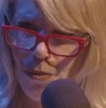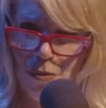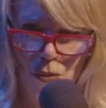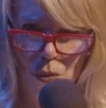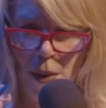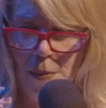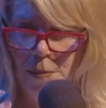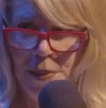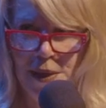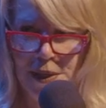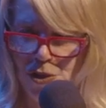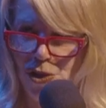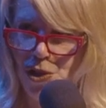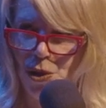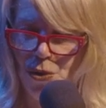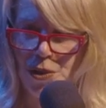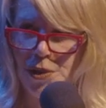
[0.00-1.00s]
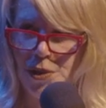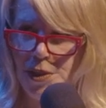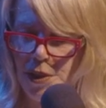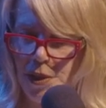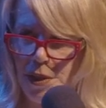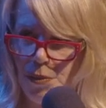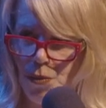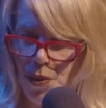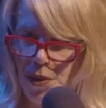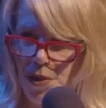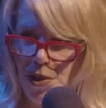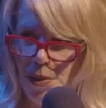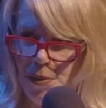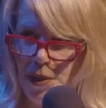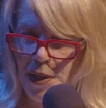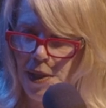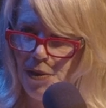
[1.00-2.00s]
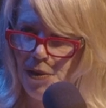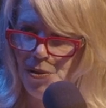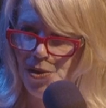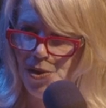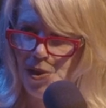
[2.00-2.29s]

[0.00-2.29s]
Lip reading: what Minnesota did and what some of the other